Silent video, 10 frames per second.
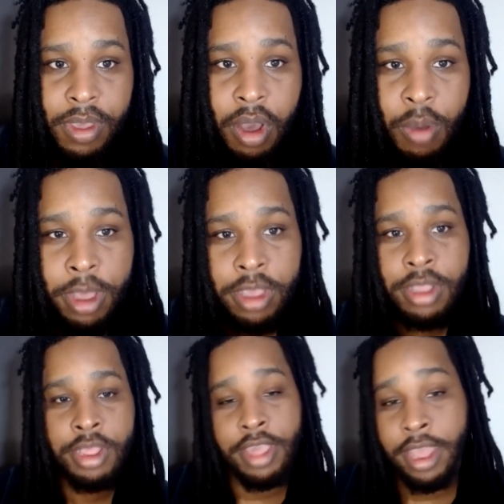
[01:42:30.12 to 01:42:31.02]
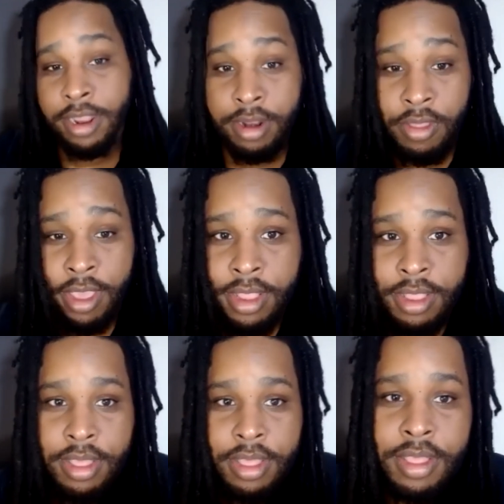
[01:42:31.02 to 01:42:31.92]
Oh my and goodness, they, I didn't know that.
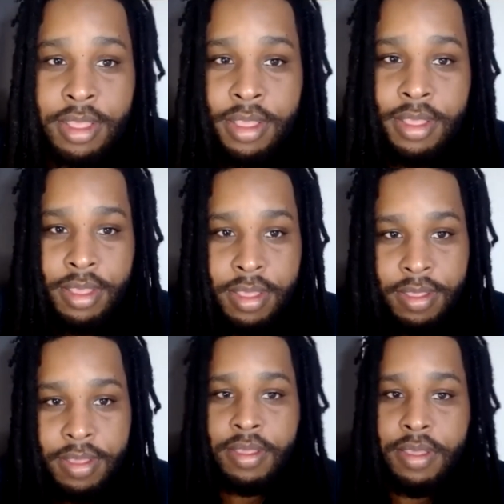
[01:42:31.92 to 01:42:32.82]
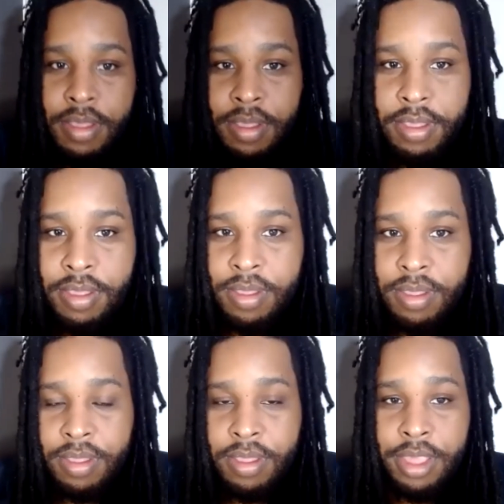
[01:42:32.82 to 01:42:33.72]
Yes, sir.
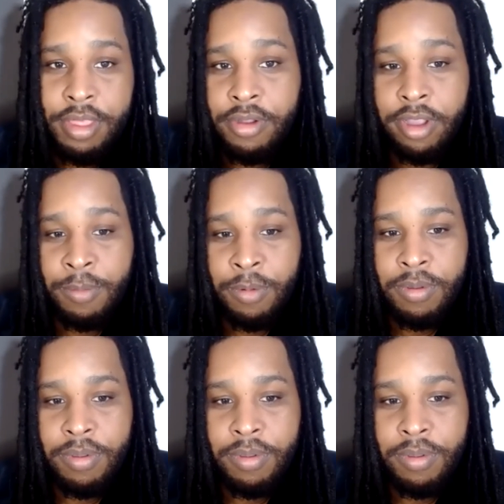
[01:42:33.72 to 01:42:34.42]
Please, I mean, incredible.